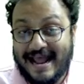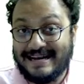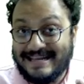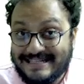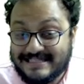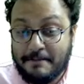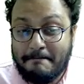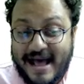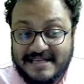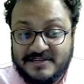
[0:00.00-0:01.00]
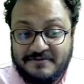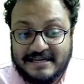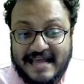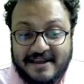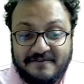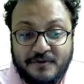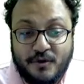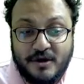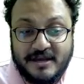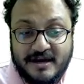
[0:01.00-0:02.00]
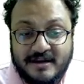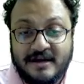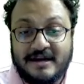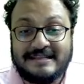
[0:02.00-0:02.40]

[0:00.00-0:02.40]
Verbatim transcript: And it's a massive attack. If you go here,